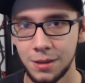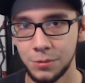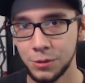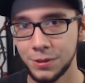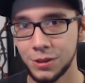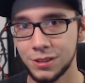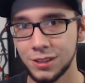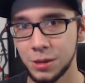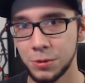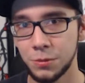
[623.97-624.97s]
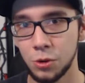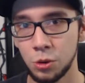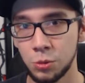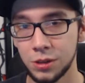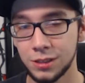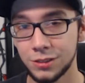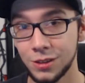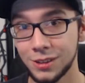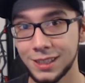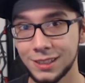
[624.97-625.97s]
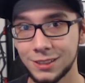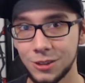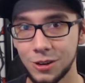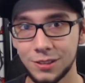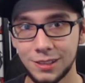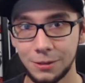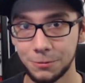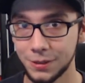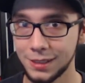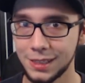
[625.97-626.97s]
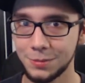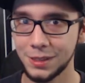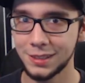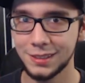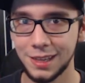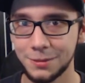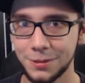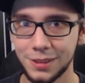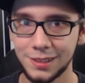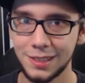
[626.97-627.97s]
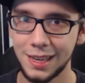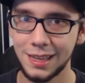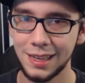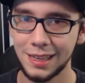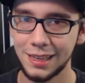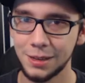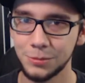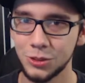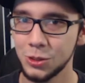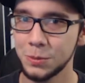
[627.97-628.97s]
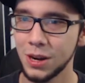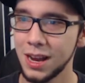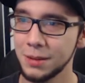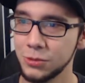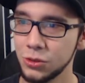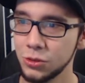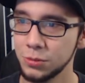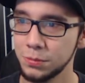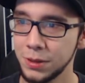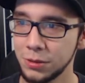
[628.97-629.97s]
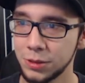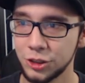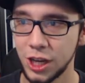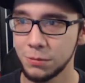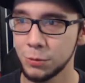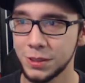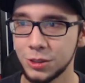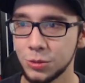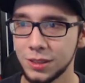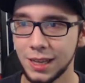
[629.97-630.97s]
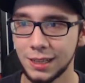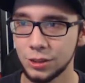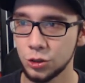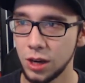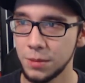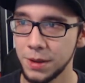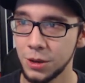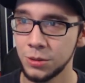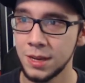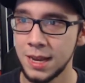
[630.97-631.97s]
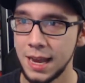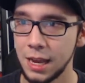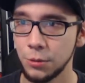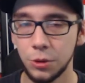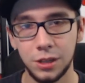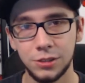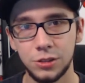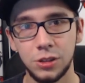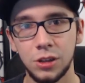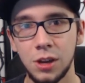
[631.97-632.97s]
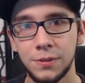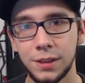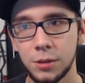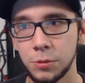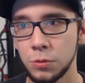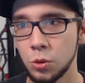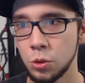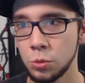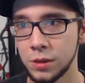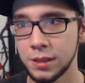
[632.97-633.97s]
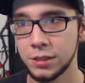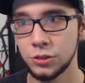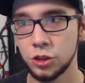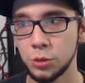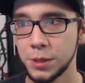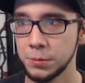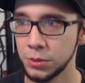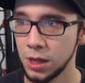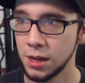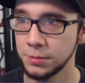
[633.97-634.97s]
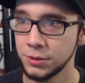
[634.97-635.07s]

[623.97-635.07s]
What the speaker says: Moving on to number 4, we're going to start getting to cards that really get me excited for this set, and I'm super hyped to be able to jam them into a deck and try them out. And we're going to start off at number 4 with Consuming Blob.